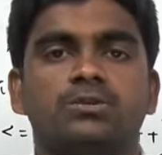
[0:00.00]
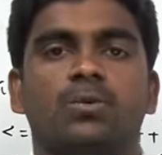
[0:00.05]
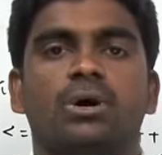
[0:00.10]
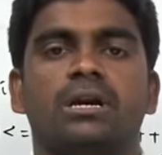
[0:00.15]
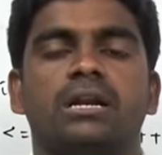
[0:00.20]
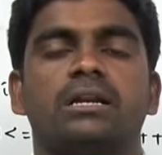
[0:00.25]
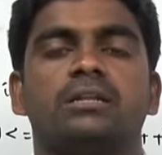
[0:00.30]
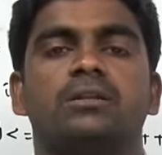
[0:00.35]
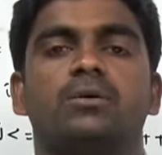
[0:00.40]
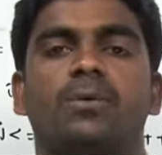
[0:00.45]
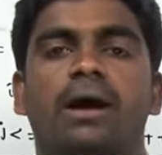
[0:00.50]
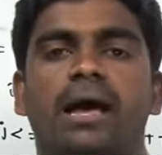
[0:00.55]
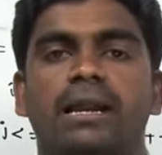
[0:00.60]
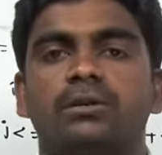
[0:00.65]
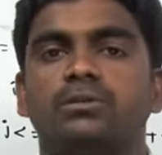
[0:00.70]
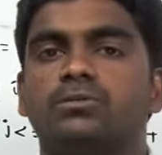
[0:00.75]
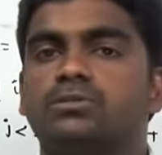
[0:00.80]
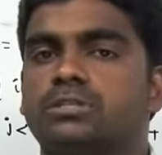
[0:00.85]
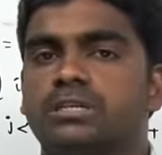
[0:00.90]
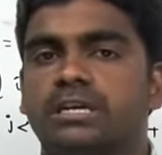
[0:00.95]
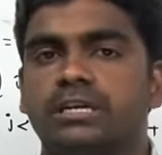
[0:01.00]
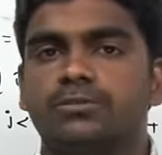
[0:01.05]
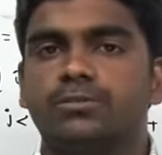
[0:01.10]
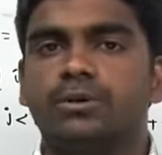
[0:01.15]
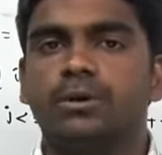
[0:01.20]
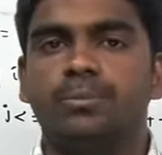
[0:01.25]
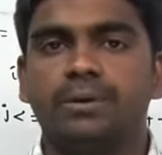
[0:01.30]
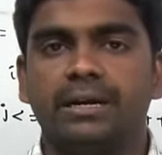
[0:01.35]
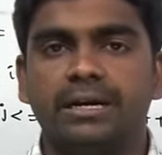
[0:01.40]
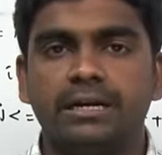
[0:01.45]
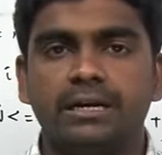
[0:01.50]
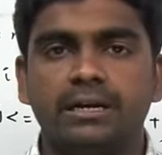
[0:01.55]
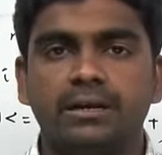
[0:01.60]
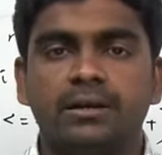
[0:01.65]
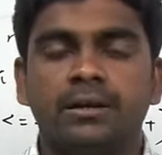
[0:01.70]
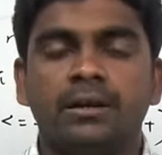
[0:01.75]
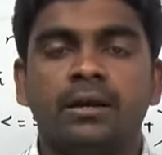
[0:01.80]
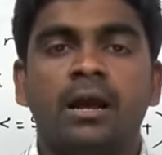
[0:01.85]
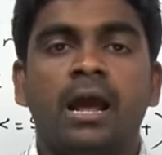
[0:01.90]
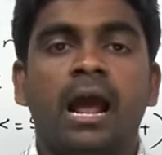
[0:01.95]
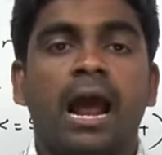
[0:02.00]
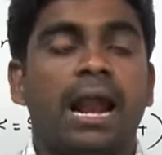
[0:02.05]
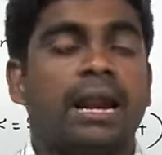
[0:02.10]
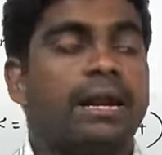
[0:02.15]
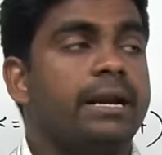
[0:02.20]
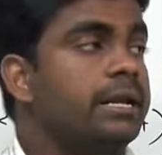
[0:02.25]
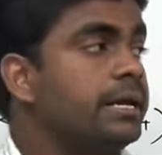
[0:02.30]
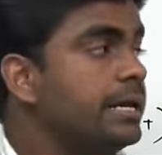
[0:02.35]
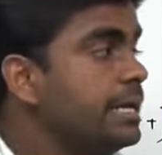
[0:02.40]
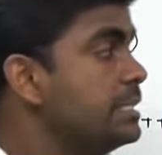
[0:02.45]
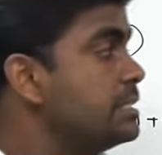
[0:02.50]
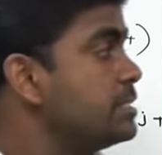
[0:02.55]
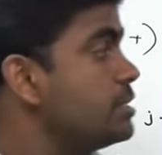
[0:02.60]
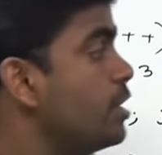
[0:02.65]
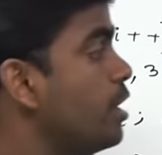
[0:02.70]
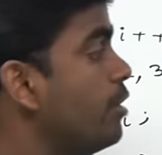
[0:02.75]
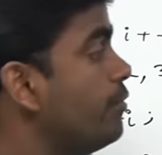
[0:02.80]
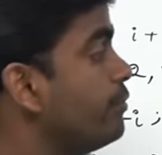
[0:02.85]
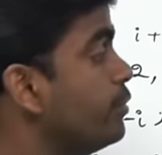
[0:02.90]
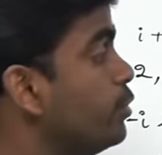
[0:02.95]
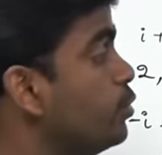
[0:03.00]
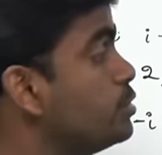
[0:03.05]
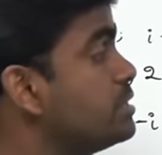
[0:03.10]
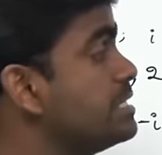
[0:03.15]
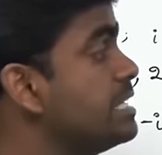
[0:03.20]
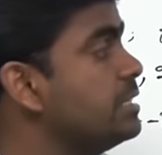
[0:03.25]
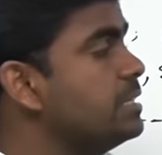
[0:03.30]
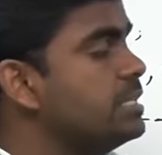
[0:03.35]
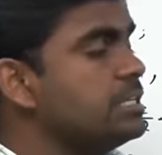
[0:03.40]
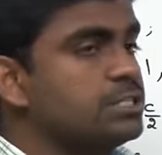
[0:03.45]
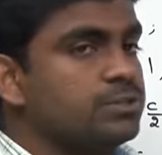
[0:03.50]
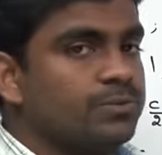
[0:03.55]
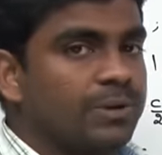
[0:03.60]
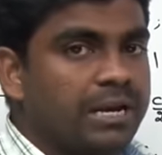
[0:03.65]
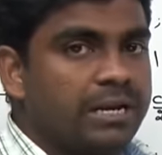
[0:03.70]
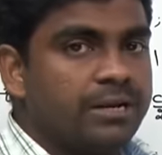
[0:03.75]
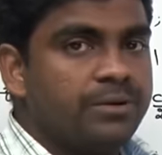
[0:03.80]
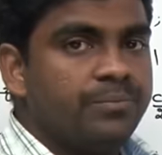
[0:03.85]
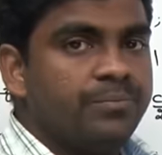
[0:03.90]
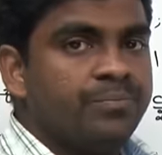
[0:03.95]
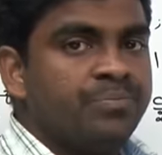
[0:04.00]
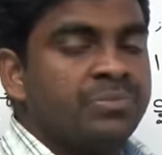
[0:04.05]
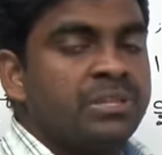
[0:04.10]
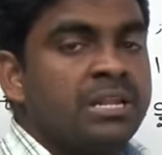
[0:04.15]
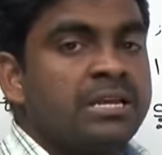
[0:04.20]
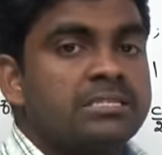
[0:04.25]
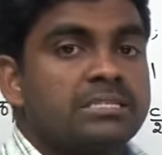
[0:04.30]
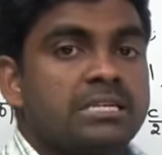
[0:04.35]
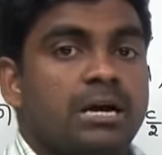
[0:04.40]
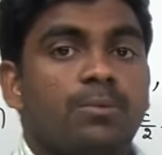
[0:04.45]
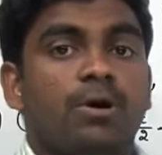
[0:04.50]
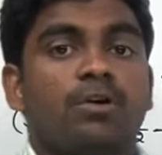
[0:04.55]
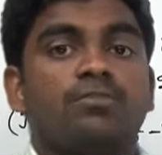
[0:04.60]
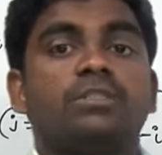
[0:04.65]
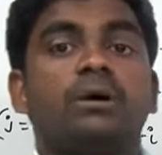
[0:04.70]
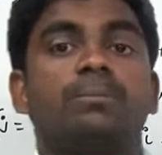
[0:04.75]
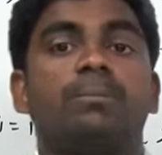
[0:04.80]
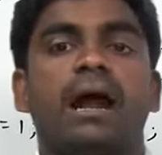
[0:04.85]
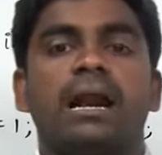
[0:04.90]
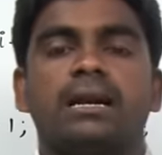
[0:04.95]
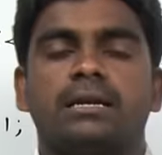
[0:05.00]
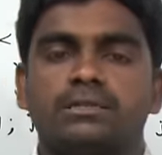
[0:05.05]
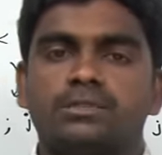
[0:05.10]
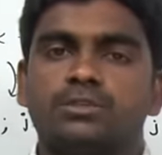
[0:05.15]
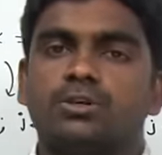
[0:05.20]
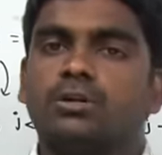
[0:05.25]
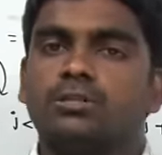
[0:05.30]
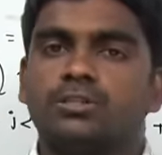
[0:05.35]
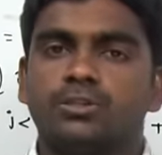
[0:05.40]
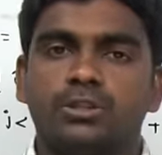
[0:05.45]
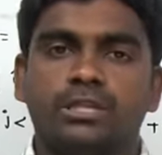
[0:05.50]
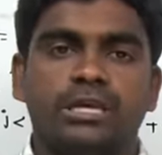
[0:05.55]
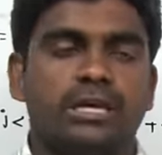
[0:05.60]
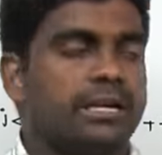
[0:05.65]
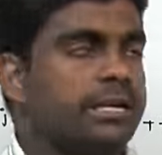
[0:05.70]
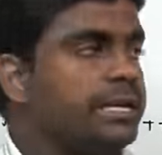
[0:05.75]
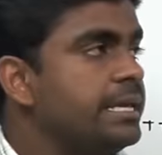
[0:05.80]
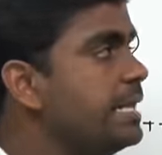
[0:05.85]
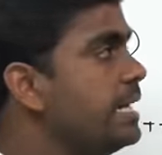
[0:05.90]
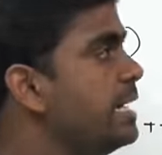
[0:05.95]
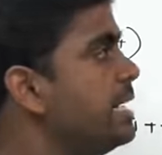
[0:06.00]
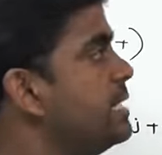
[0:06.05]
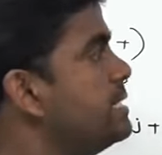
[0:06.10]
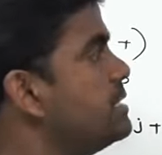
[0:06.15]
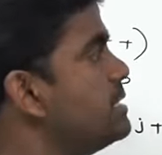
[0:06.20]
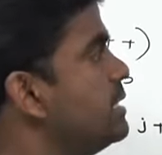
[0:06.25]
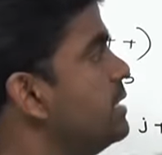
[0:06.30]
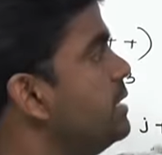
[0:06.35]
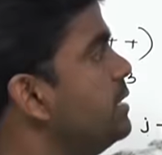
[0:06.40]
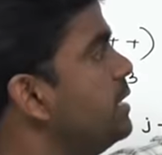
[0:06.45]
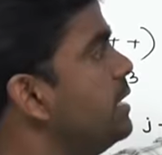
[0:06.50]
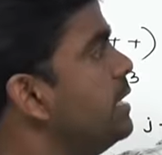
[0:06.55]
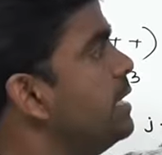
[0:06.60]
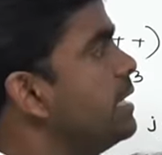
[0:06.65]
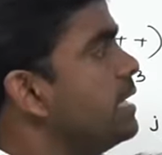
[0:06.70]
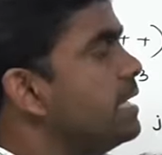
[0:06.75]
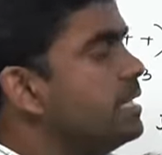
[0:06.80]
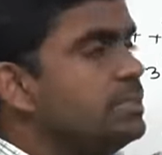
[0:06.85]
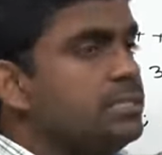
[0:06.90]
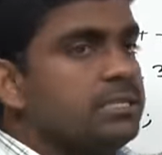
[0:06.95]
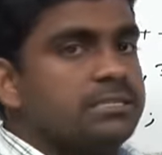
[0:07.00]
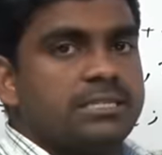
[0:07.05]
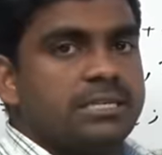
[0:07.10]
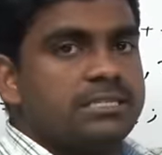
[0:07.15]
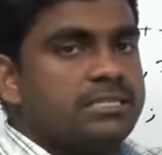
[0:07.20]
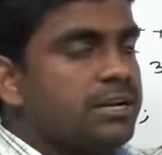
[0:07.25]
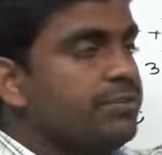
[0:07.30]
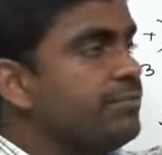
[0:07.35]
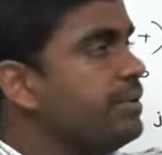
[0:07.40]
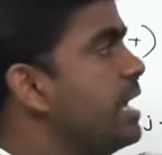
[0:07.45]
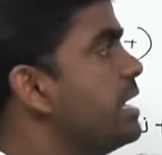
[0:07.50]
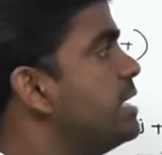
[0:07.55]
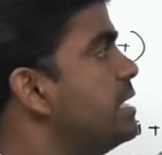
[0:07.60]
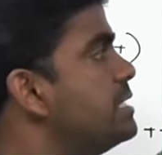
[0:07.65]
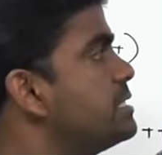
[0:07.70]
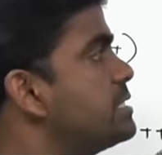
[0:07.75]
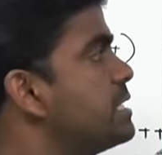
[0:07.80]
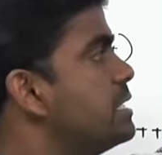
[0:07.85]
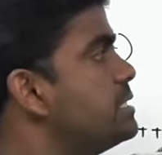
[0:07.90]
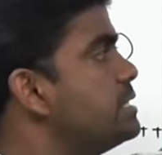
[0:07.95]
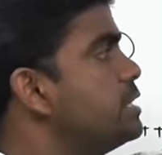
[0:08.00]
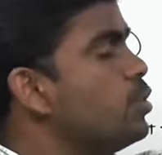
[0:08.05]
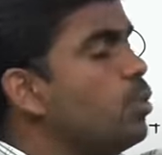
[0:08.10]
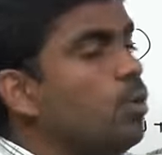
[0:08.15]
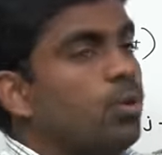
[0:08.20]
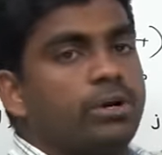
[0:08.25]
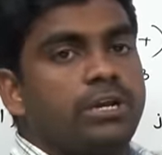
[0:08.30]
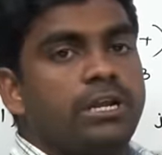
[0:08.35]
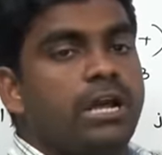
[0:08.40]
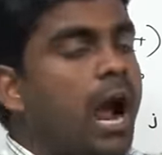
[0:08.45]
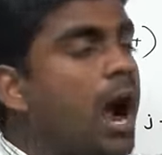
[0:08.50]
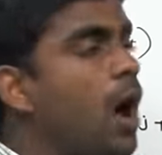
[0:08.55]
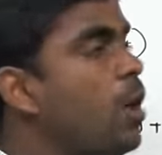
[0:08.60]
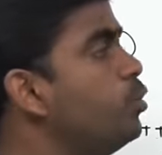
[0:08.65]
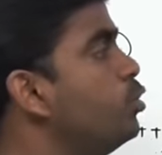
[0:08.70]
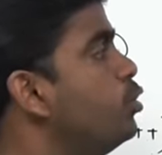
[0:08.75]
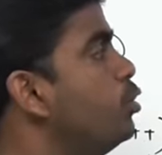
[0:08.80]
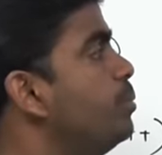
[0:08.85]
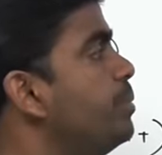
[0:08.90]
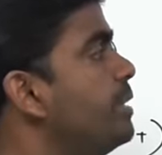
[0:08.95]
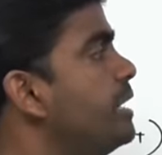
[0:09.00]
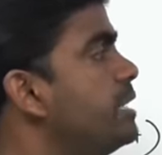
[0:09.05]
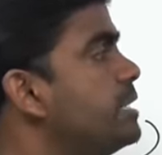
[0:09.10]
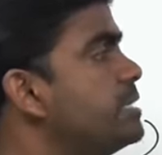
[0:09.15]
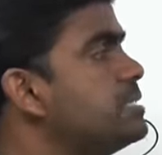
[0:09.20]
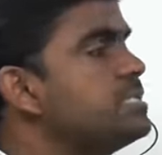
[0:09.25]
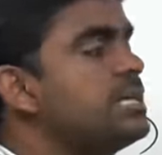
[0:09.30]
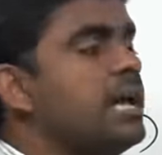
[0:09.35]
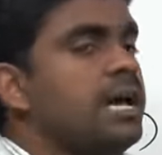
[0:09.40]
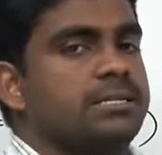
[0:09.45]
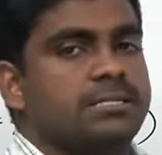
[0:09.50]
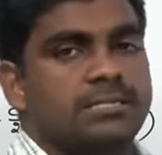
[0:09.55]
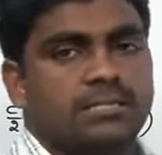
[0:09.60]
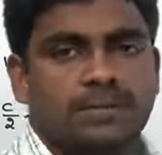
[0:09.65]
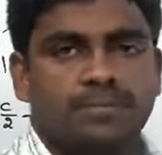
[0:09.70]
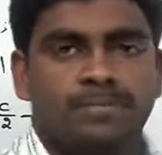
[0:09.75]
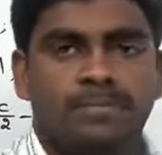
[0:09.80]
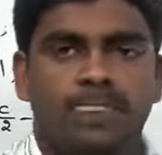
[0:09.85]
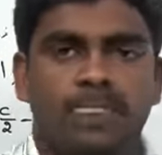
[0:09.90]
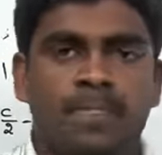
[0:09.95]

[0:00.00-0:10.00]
So, what are the values it will print and uh, instead of using this one, some of the patterns also there. Here it is uh, in this session we are discussing only how to print stars,